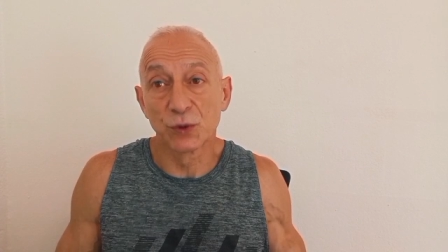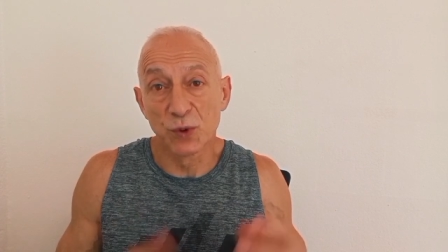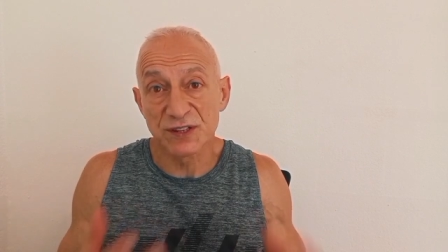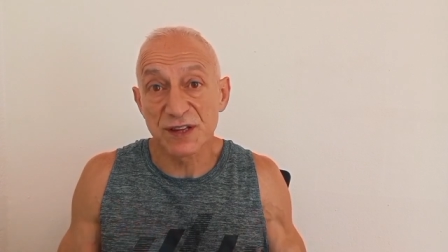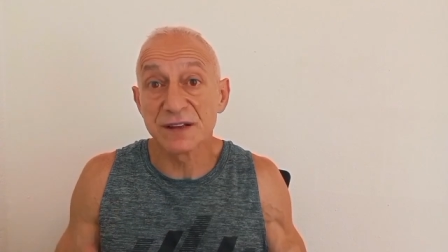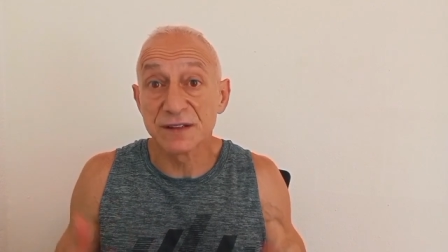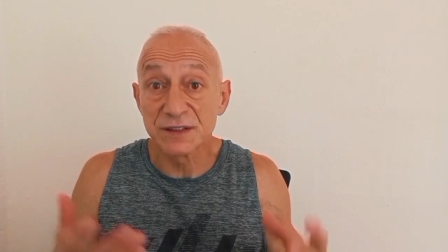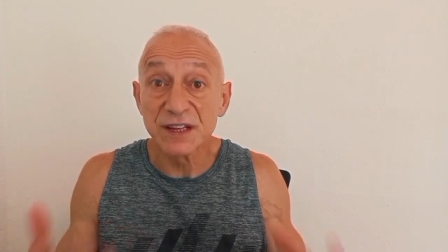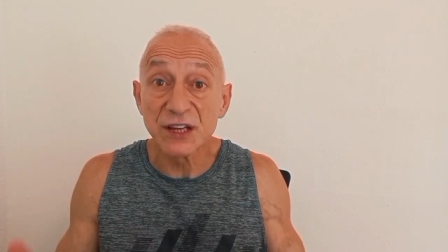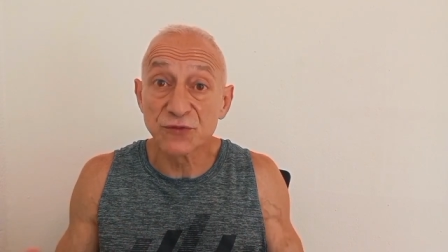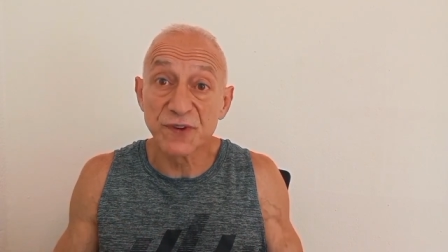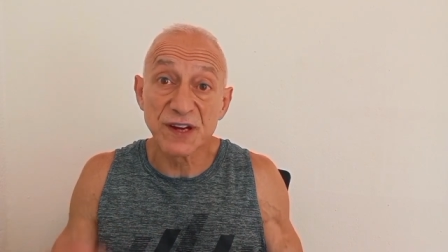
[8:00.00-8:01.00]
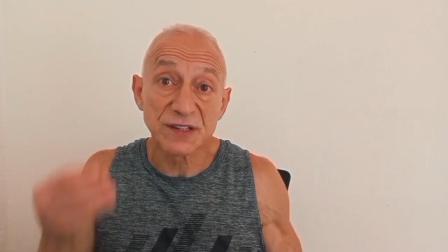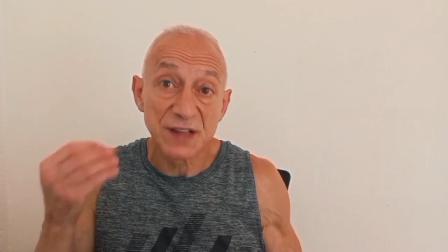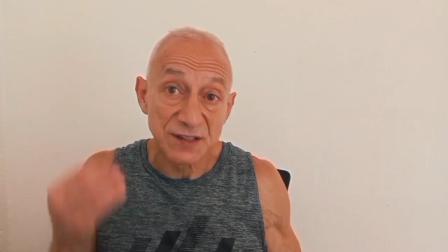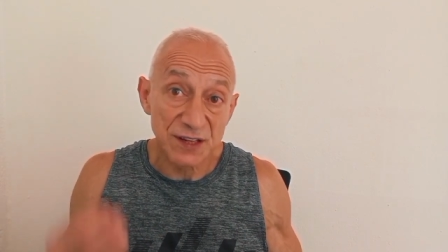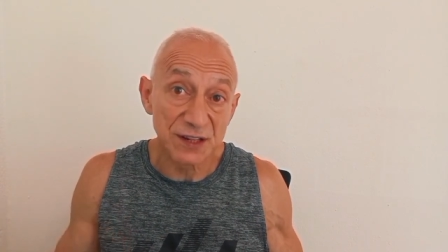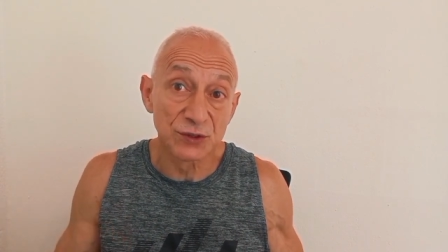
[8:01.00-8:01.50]
quercetin
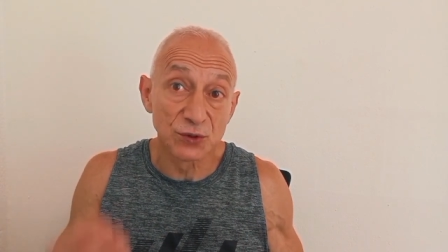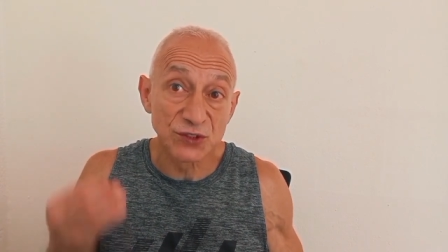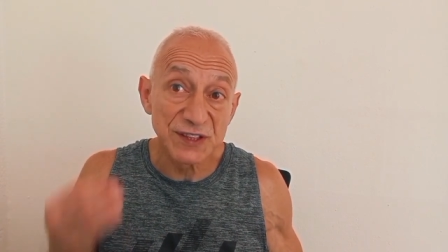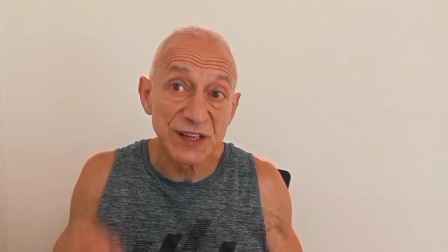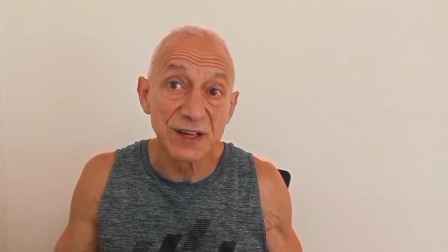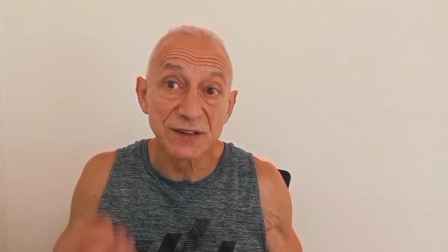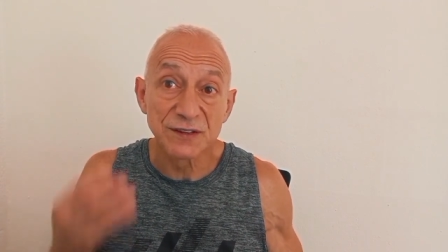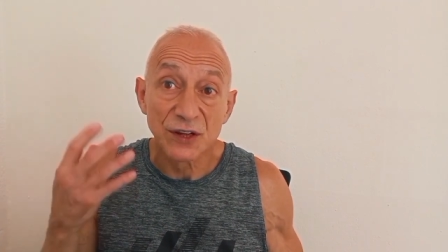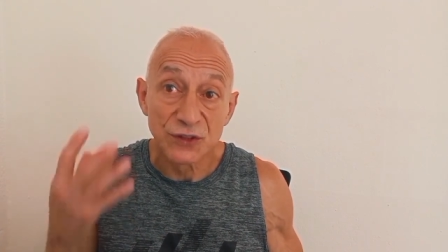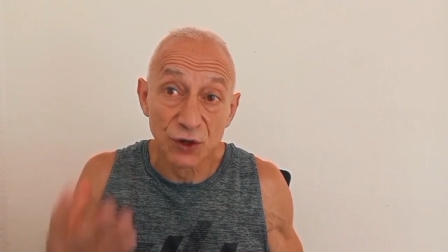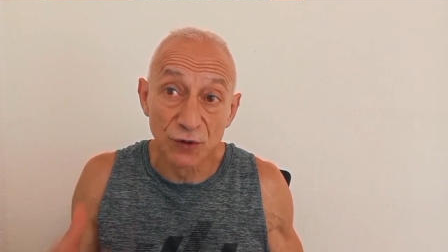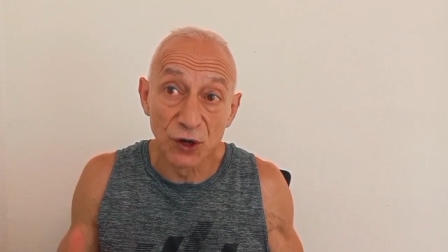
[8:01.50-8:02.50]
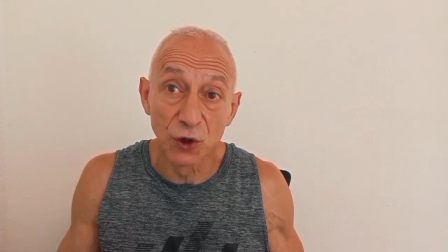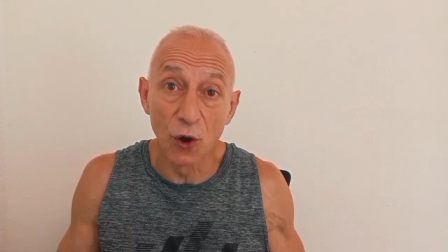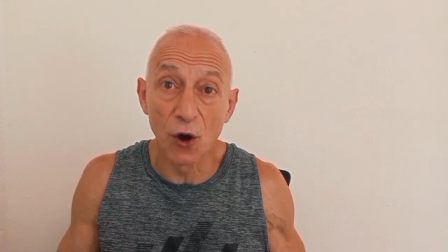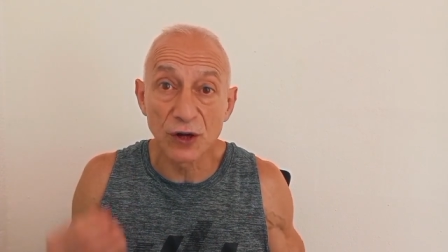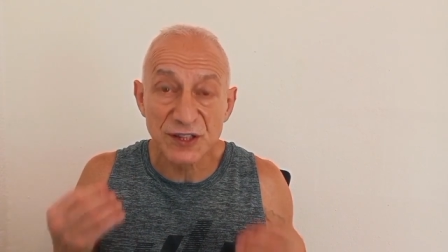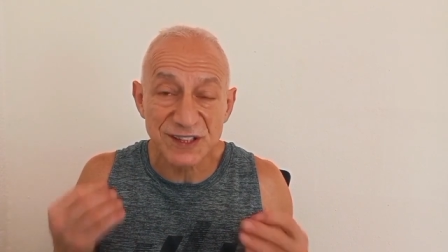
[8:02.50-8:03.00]
decreased signals needed during
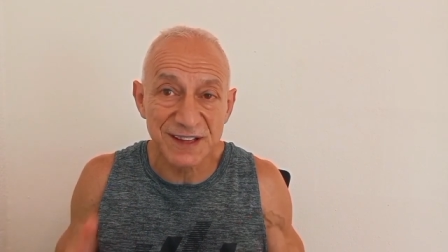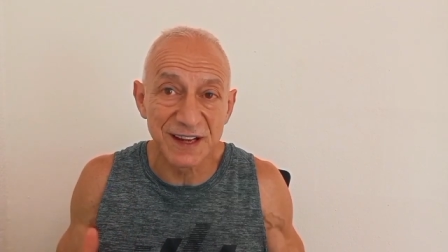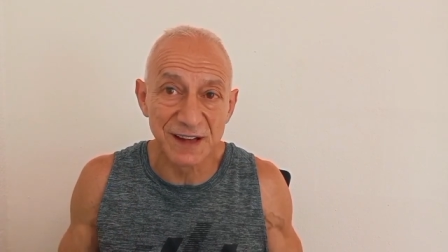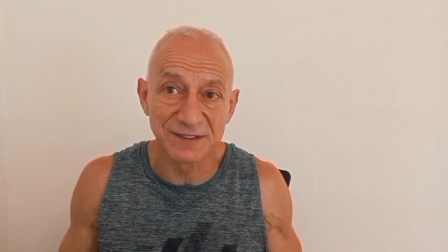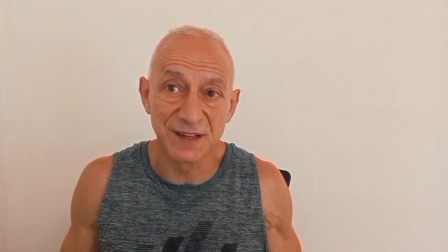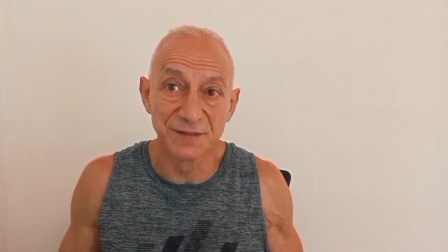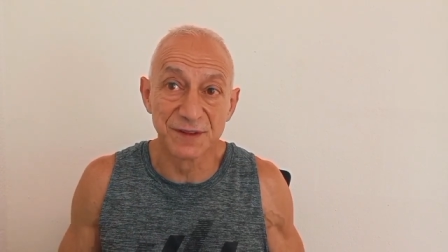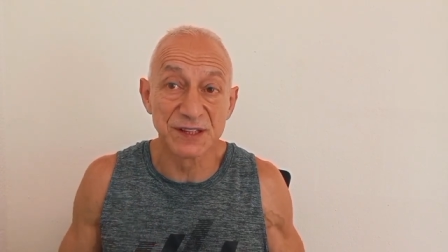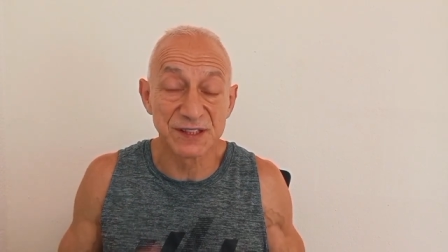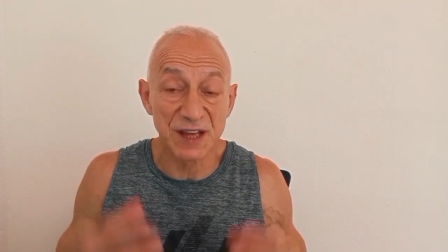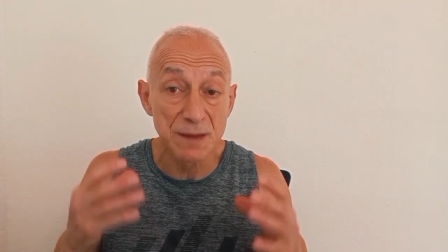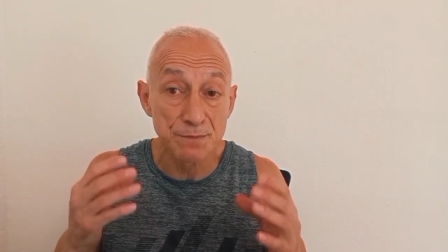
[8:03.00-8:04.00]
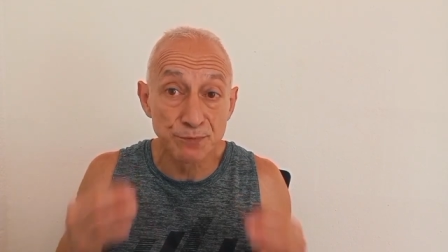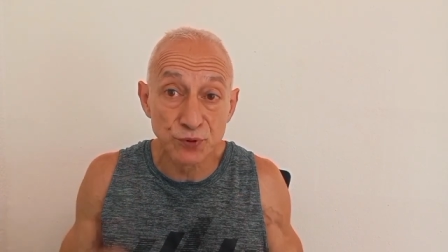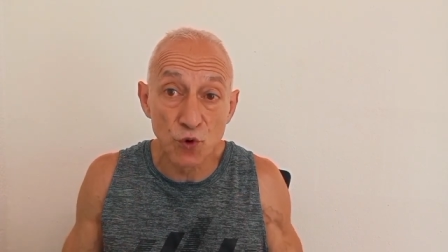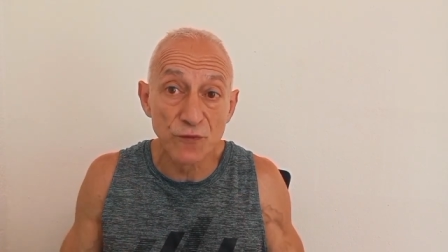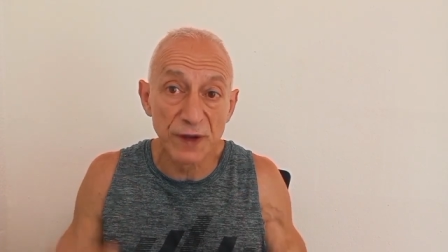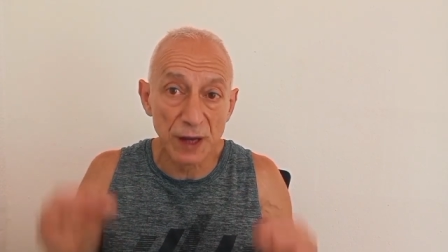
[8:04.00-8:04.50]
long, steady activities,
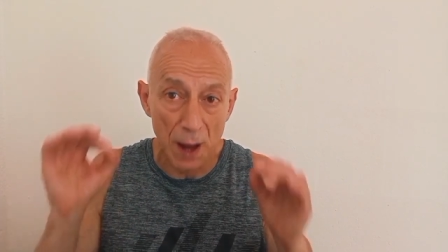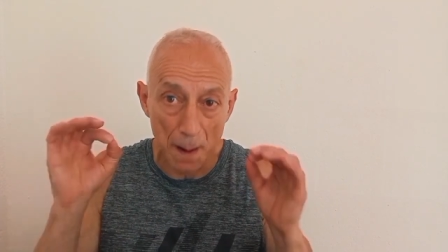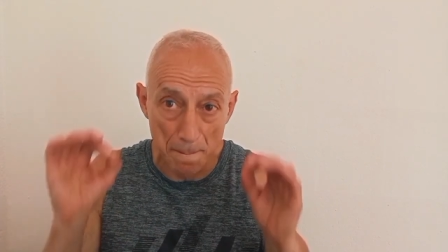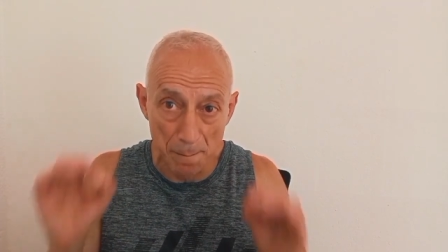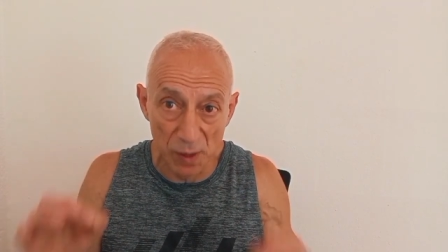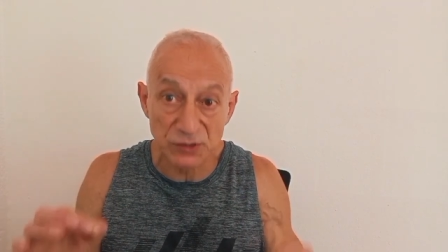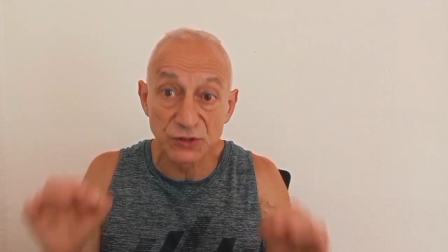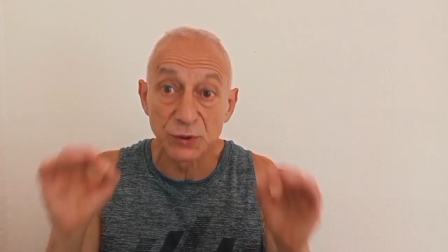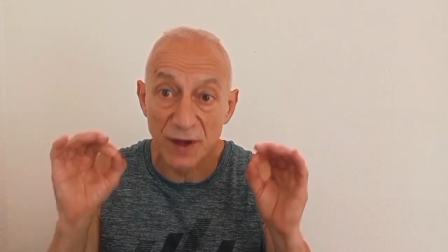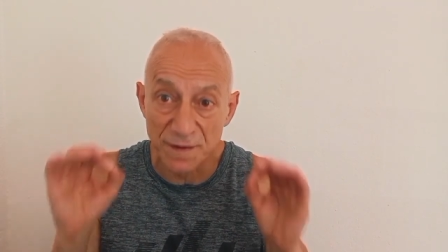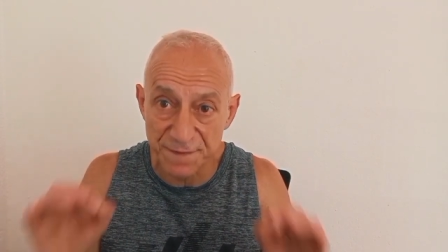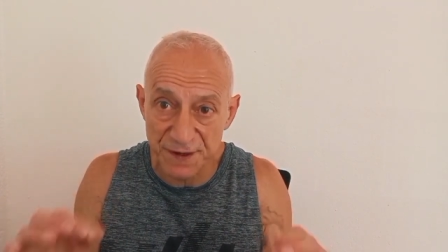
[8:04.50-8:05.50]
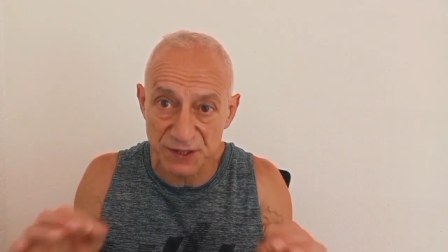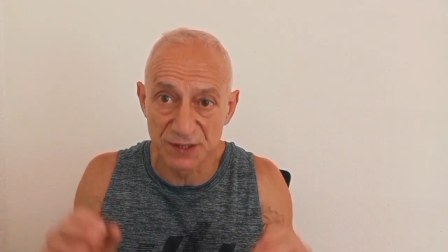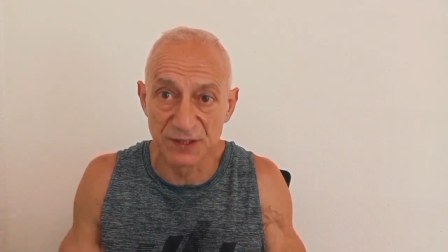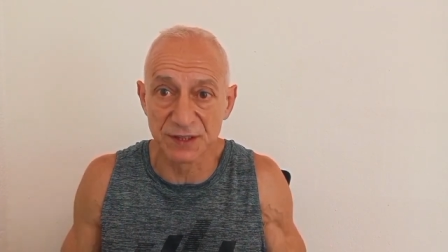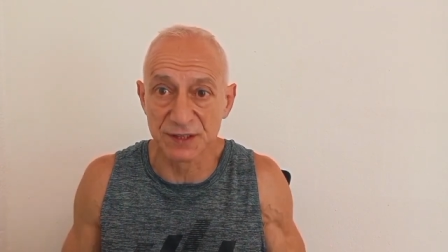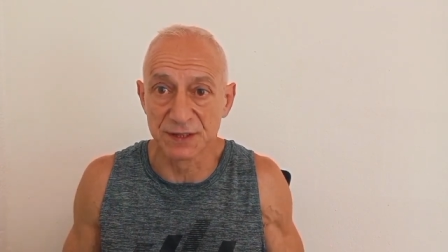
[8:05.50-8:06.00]
improving muscle
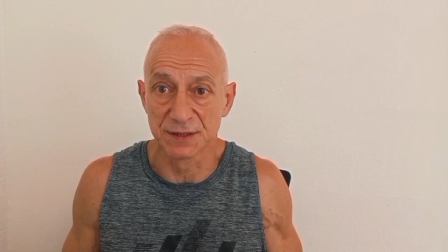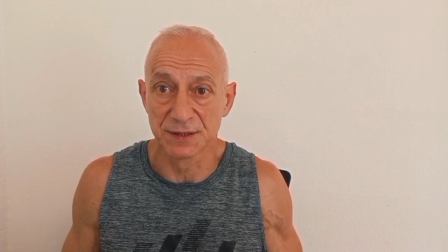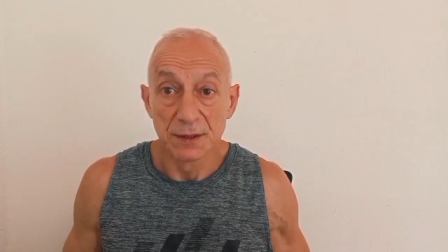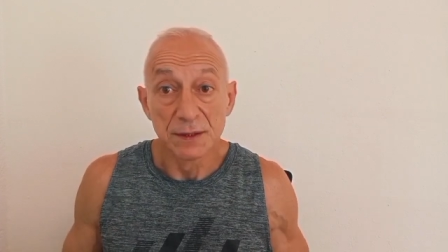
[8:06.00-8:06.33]
efficiency.